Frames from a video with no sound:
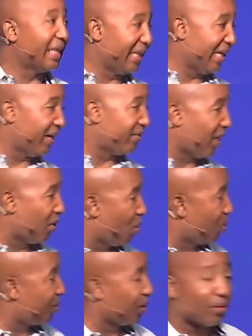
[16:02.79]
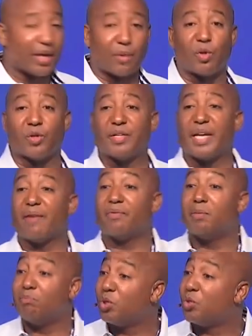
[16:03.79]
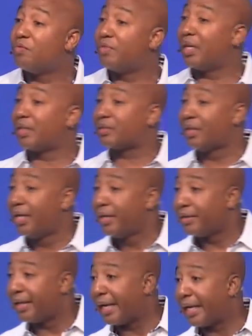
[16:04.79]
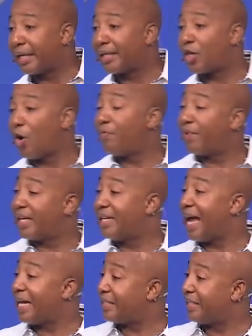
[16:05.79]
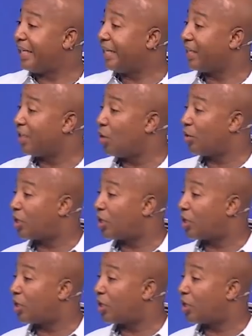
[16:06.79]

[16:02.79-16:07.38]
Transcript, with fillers: in here if they want to. It will never move us. They can, COVID-19 can go to